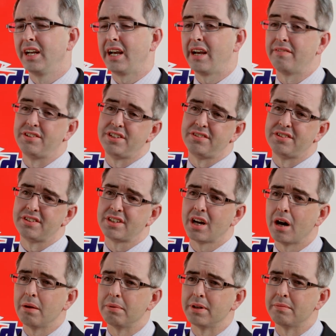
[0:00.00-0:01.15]
and reduces
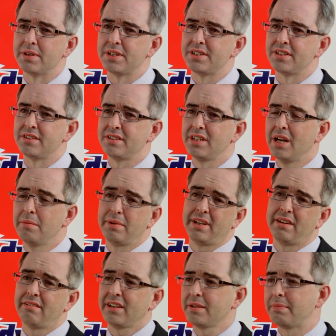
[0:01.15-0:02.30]
carbon emissions. But
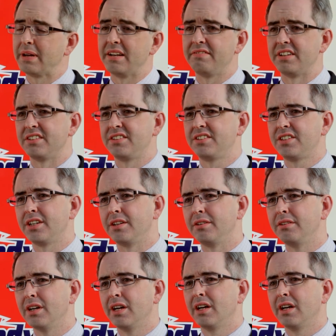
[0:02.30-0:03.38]
there are other benefits too.